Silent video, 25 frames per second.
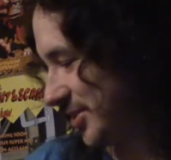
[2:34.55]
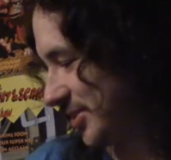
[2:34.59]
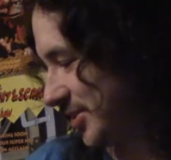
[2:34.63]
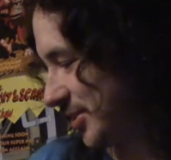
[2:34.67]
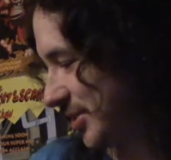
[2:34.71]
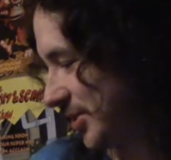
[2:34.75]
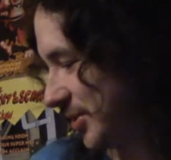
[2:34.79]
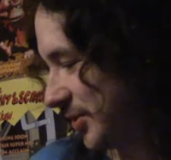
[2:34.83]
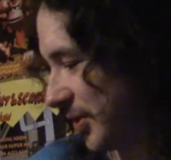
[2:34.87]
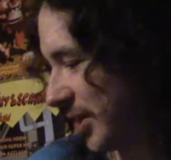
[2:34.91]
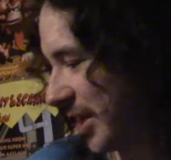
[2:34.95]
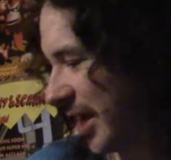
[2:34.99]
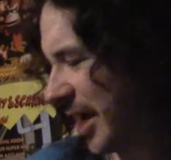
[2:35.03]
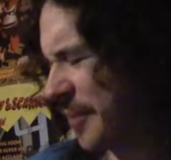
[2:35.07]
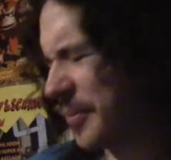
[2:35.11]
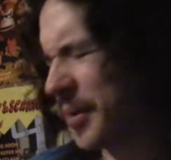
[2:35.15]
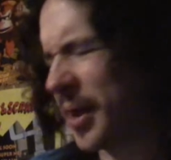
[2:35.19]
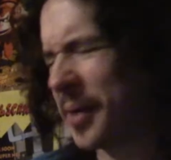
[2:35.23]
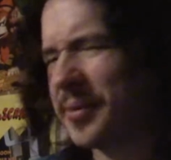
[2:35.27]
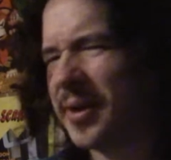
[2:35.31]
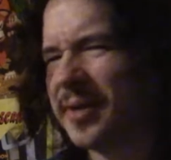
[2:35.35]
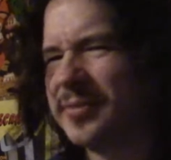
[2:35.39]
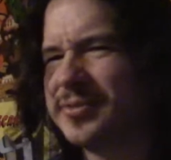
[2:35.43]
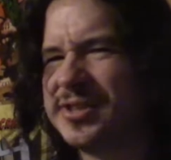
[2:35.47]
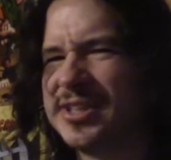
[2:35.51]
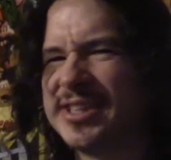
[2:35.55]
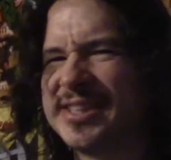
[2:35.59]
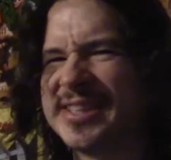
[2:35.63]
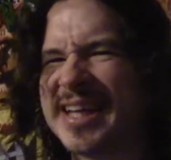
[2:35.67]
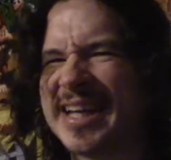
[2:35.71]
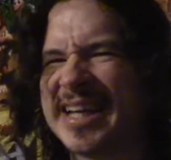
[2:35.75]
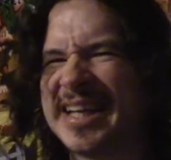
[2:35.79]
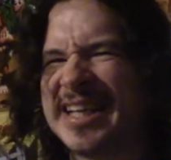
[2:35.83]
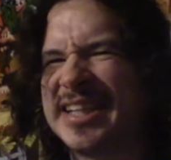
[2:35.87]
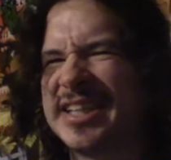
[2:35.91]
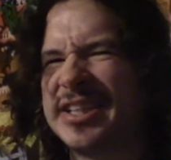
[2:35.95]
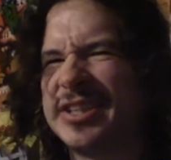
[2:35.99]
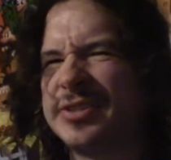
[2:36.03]
Like, I mean, I've seen,
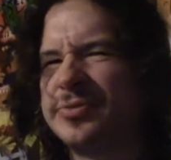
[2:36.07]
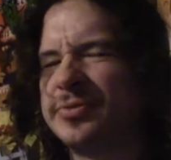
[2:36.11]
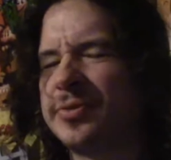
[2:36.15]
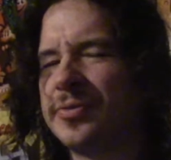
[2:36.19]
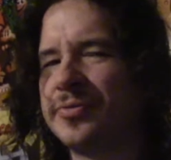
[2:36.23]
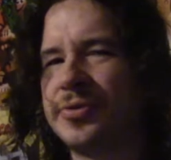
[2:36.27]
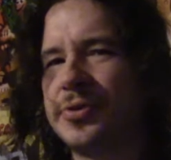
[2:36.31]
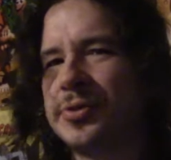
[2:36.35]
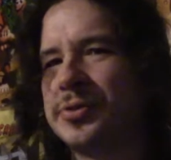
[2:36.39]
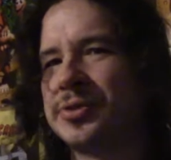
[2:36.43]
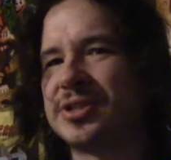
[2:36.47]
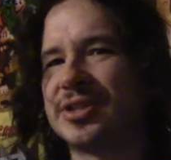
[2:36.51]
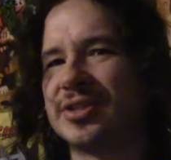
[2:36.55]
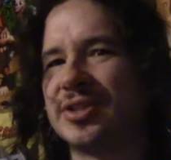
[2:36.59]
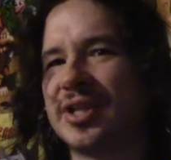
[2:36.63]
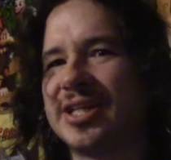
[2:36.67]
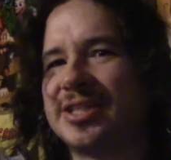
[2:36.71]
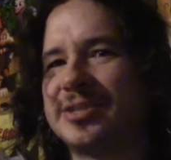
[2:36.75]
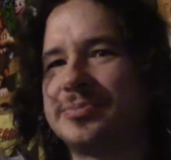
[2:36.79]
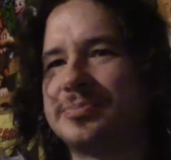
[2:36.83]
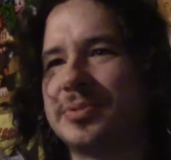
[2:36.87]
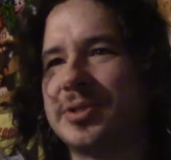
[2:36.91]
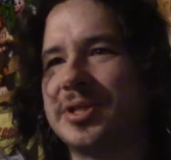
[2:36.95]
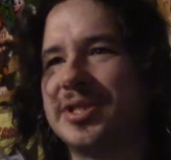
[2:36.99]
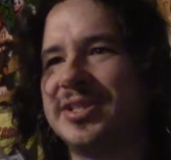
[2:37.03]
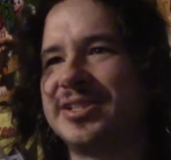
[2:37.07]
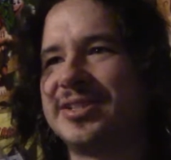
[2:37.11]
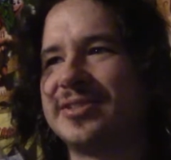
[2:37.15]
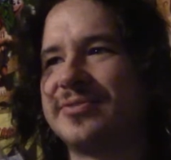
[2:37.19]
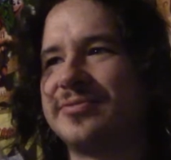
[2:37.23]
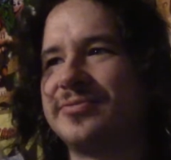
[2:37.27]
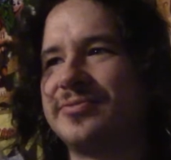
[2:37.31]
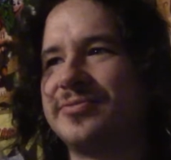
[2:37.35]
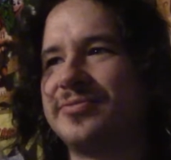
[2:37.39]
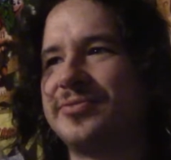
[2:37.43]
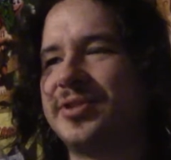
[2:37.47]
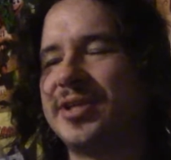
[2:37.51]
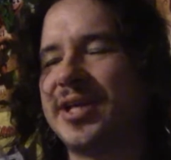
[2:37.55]
like, reviews and Let's Plays
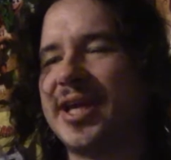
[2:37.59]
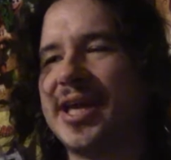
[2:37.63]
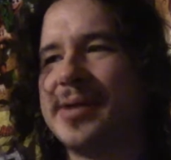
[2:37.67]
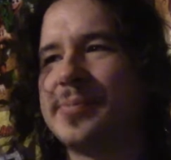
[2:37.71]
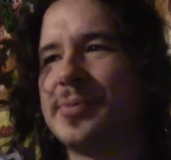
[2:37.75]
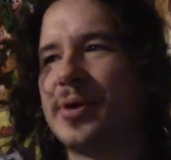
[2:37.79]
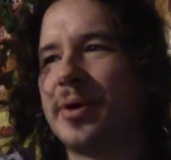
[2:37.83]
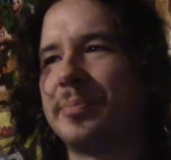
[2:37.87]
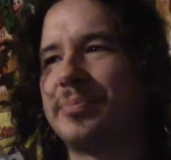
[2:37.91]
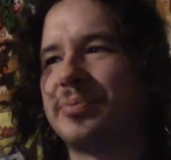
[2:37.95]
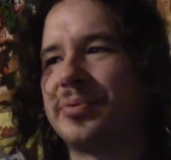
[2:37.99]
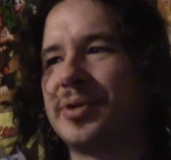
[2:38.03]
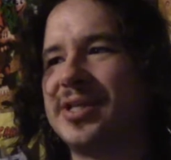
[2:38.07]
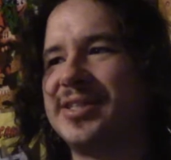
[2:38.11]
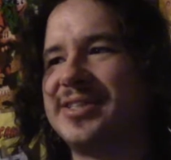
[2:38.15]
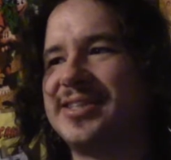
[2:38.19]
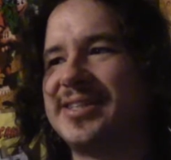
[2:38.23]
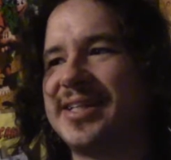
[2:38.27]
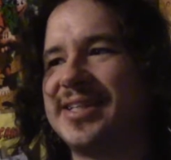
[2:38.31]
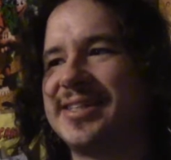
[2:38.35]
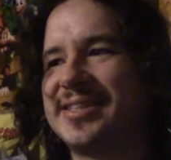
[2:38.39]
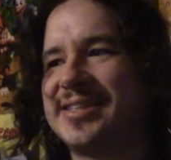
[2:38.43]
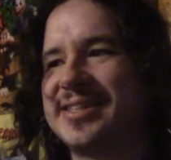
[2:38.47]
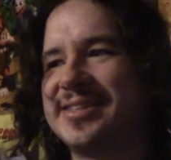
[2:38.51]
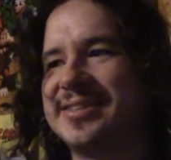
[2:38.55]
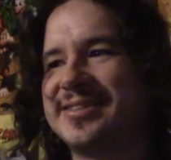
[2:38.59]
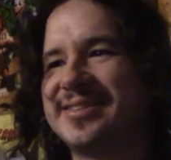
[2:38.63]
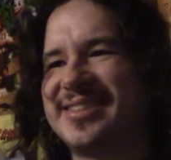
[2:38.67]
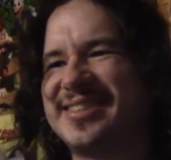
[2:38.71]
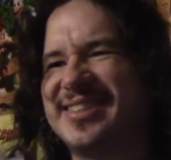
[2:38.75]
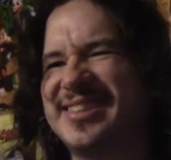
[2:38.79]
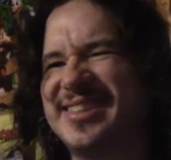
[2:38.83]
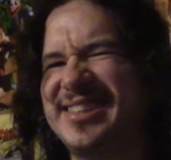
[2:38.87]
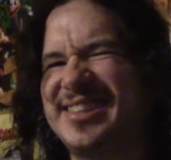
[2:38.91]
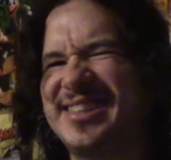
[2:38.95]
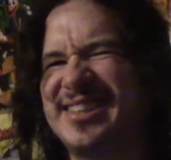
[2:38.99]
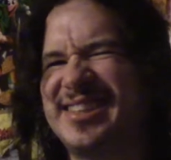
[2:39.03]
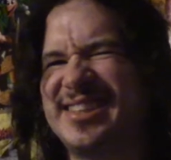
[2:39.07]
of the game on PlayStation, and I was
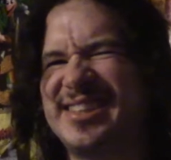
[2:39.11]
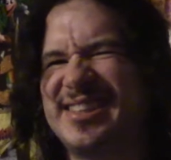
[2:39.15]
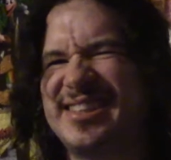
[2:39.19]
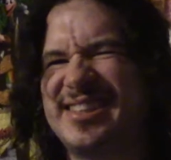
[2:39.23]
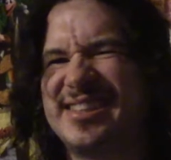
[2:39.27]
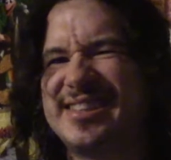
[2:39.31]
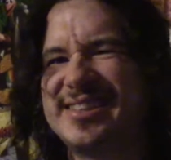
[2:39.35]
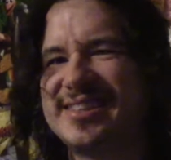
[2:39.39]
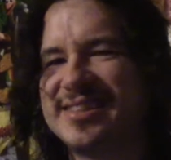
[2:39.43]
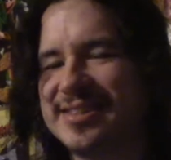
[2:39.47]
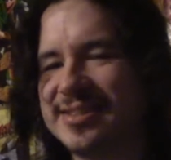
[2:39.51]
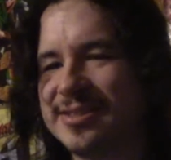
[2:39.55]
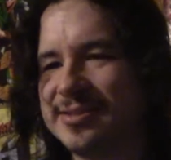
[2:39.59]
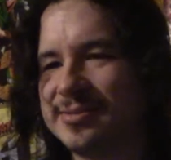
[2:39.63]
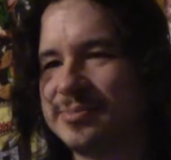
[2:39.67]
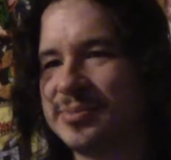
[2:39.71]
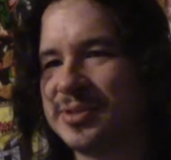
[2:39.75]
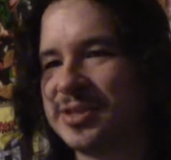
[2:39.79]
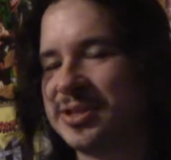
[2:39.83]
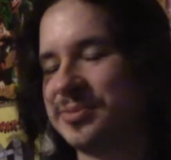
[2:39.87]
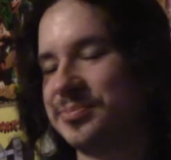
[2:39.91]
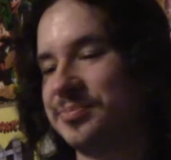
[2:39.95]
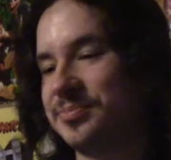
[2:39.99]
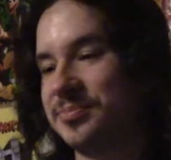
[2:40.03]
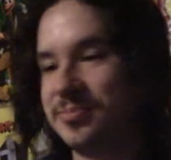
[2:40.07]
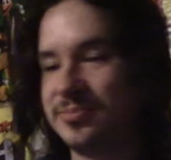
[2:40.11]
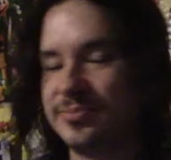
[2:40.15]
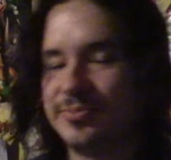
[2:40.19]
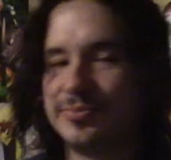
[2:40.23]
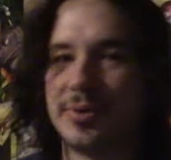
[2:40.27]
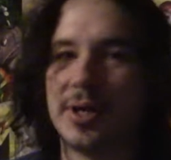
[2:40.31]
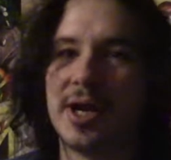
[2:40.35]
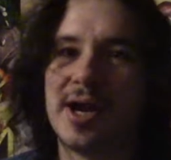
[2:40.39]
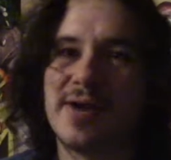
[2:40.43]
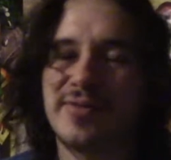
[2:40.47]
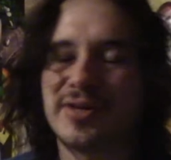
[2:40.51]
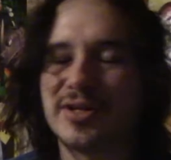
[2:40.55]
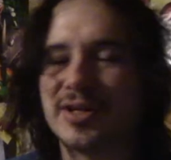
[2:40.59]
like, but
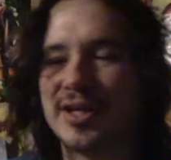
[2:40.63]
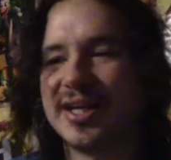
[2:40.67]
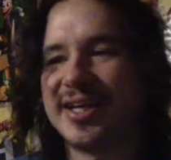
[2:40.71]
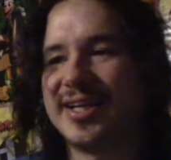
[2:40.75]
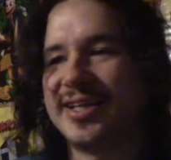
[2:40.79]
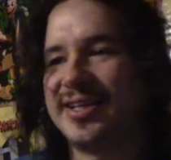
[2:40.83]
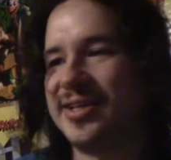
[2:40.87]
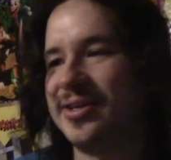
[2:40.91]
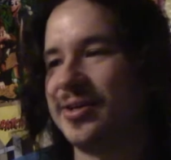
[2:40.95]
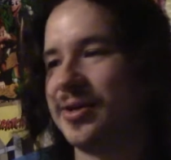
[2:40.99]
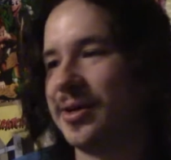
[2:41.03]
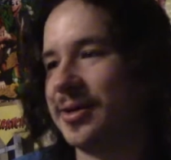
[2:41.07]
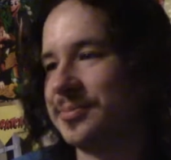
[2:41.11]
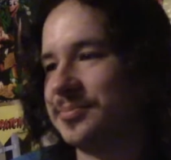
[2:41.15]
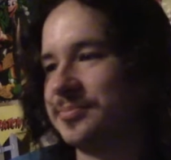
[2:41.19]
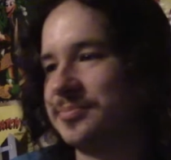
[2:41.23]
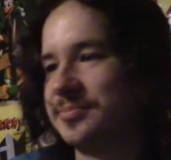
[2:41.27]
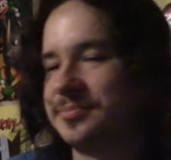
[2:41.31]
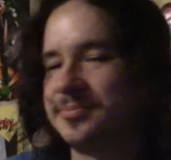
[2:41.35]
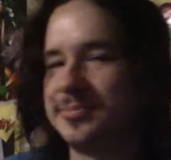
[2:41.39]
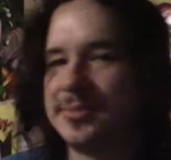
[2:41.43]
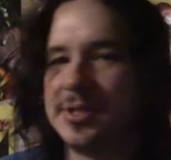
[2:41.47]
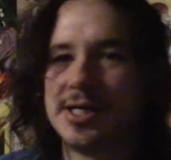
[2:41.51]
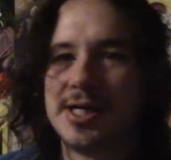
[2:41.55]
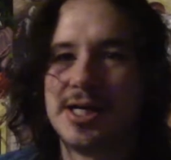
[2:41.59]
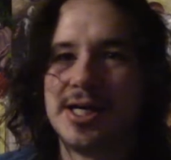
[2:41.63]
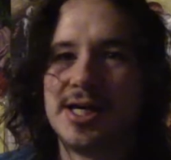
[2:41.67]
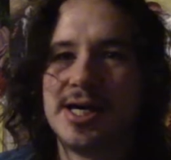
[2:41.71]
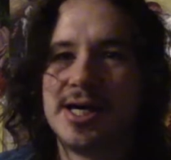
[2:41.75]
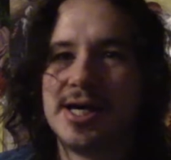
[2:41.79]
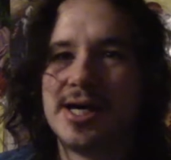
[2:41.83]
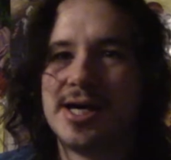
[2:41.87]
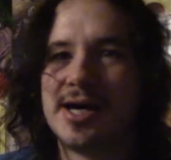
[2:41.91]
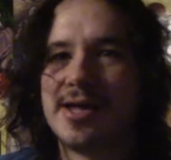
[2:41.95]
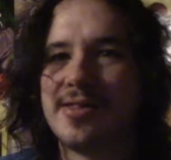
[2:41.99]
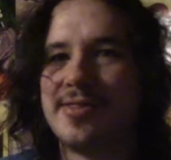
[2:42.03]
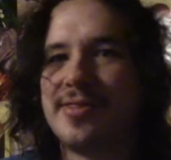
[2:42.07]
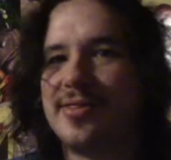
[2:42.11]
whatever, like
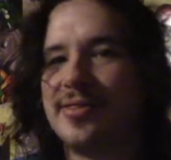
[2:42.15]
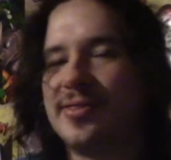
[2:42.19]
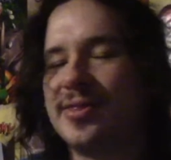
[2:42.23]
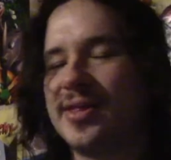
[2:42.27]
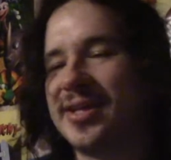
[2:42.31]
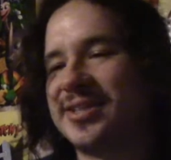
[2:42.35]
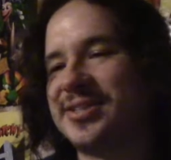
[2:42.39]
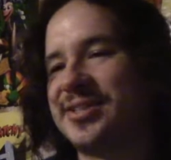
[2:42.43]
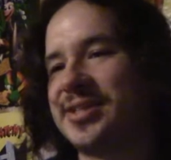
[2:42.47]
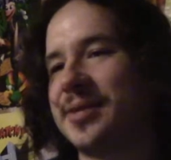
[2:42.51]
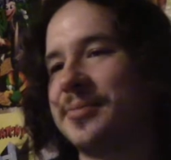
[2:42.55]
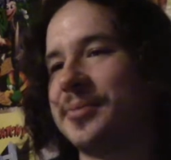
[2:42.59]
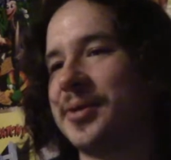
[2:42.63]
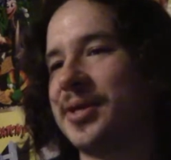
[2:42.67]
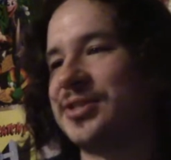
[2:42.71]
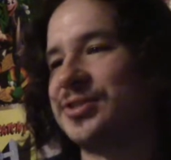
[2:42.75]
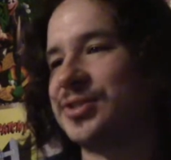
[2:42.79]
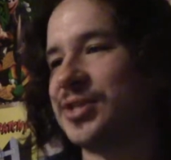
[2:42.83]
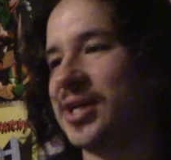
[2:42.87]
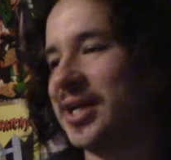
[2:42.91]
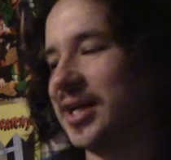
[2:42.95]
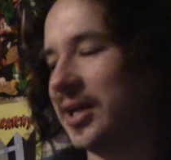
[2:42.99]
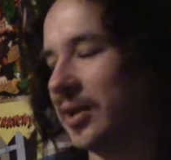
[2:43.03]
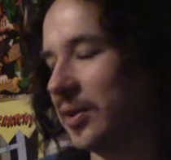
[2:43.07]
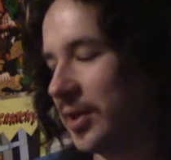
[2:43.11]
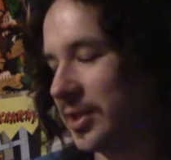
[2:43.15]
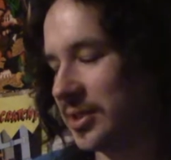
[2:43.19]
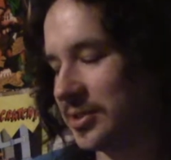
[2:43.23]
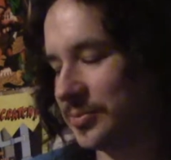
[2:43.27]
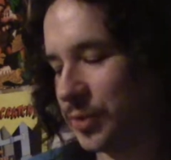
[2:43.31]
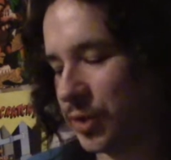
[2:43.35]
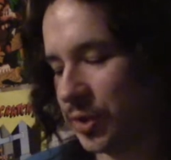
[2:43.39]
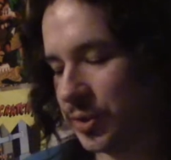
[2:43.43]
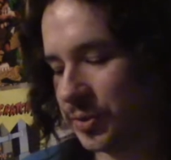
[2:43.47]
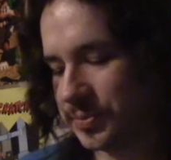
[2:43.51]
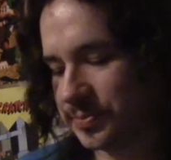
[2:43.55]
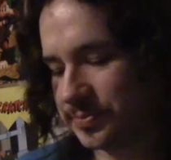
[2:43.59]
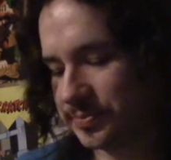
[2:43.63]
I said, I'm going to try and collect them
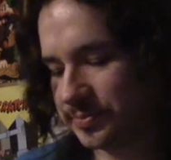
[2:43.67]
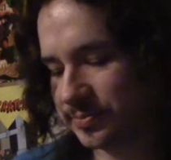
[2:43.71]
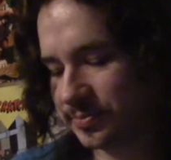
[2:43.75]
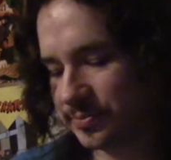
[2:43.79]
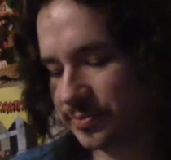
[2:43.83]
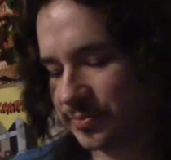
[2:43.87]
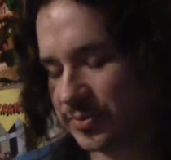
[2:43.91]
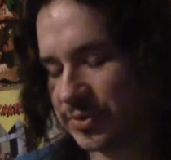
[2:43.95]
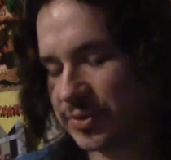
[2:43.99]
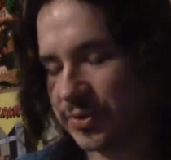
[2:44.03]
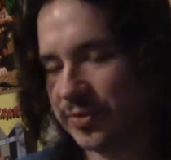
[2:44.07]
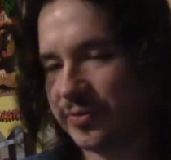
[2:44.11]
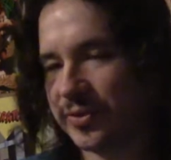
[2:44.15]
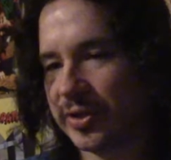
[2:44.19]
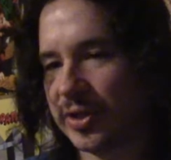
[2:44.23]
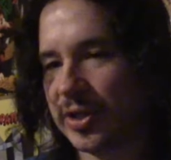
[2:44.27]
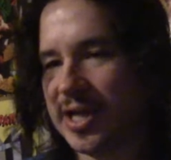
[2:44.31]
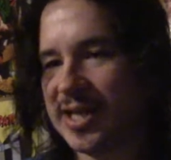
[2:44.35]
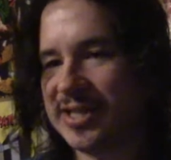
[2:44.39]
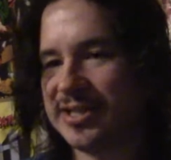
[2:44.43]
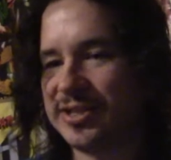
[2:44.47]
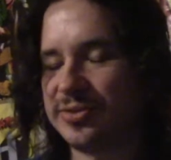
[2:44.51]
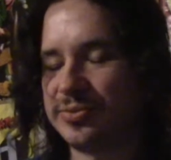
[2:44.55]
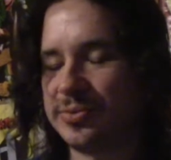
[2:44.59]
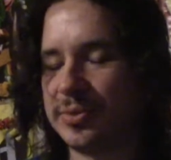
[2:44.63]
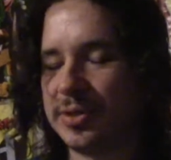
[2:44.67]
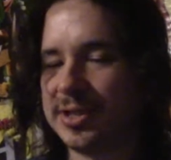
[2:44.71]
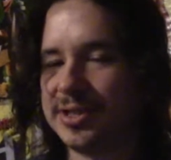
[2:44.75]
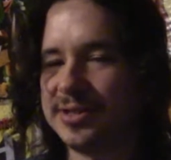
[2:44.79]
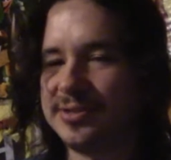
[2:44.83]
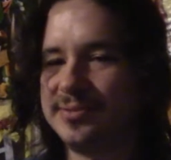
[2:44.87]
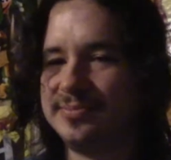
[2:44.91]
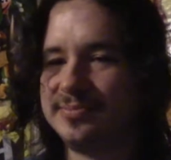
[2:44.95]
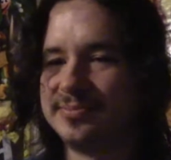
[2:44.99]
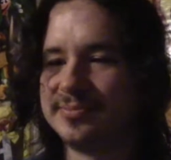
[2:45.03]
all. So the last one,